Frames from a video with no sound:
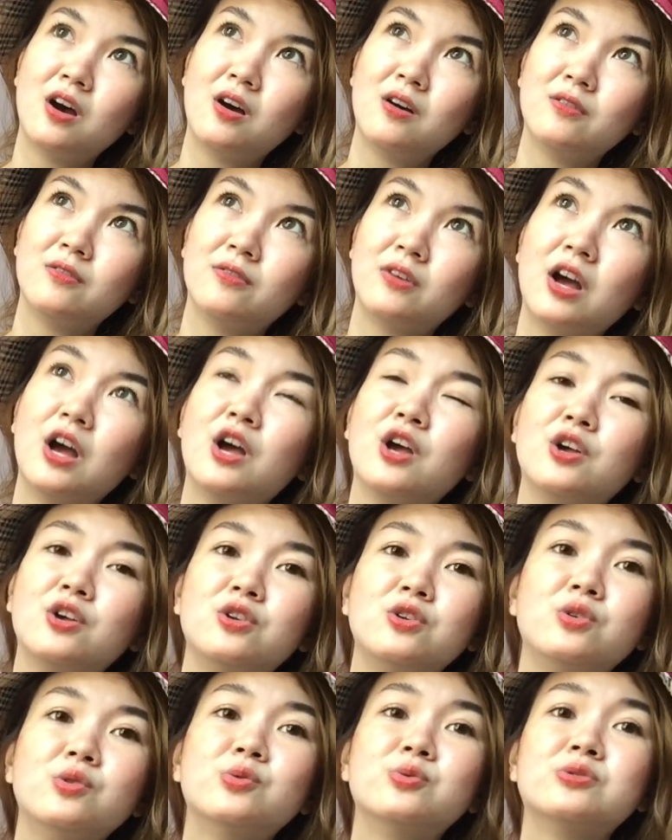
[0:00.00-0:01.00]
of
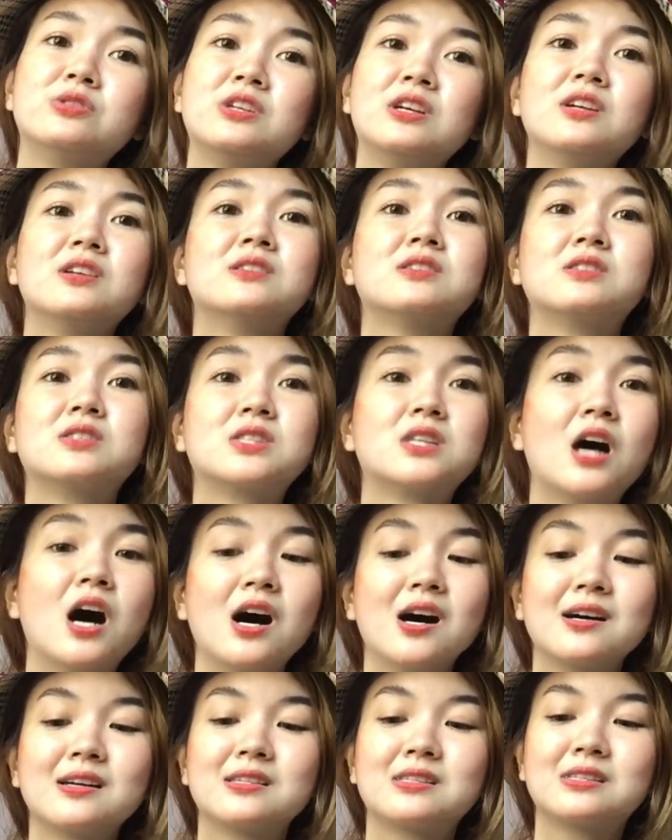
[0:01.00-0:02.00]
using
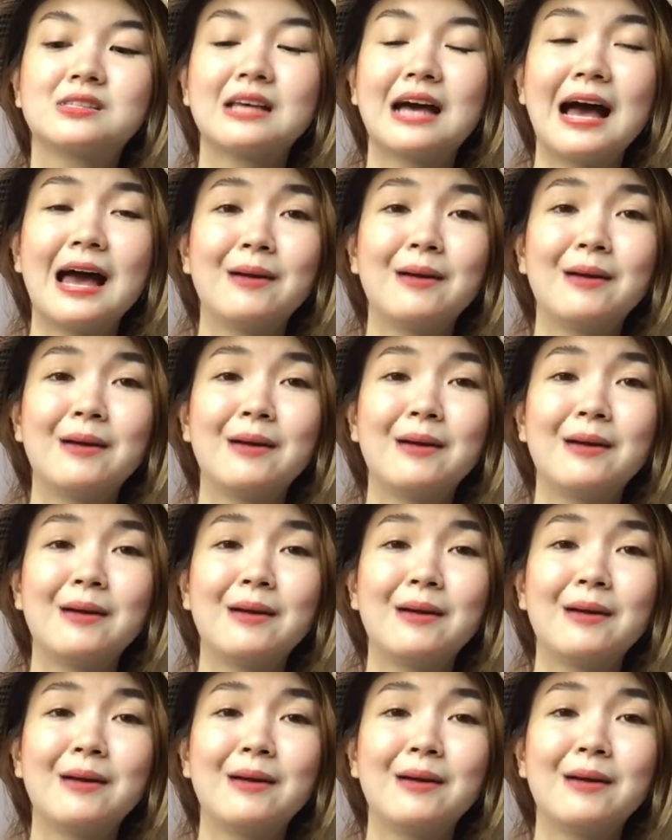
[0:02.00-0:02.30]
socks.